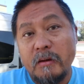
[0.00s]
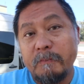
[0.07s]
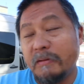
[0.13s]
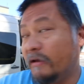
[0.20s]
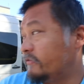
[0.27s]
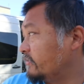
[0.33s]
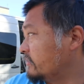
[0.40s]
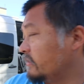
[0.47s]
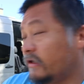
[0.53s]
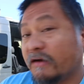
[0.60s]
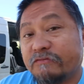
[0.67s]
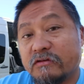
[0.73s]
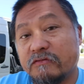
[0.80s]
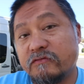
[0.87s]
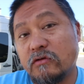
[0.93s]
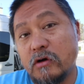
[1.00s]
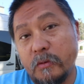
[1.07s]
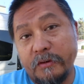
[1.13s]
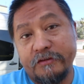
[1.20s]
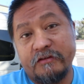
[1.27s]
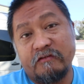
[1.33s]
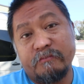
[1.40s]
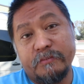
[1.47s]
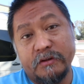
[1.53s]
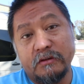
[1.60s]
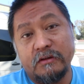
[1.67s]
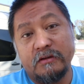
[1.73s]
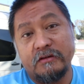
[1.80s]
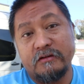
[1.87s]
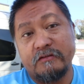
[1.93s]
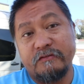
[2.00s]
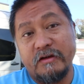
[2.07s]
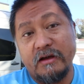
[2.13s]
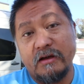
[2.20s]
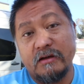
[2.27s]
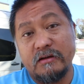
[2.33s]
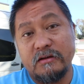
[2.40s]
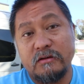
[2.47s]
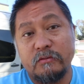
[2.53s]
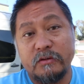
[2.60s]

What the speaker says: Basically, after 4 weeks of building this van,